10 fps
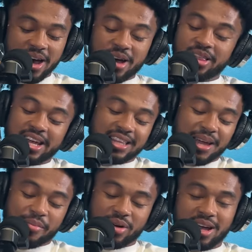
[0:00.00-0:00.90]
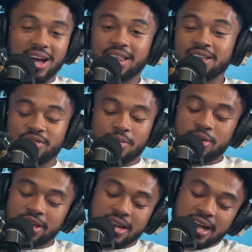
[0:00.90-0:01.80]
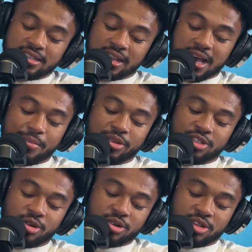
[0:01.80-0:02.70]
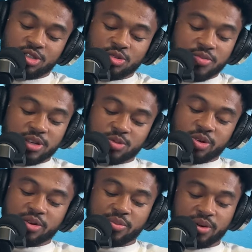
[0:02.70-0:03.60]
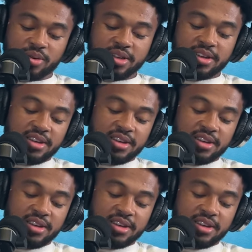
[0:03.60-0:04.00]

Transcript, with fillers: I don't like that, bro. I, even a million dollars a lot, but Joker is too much work, bro.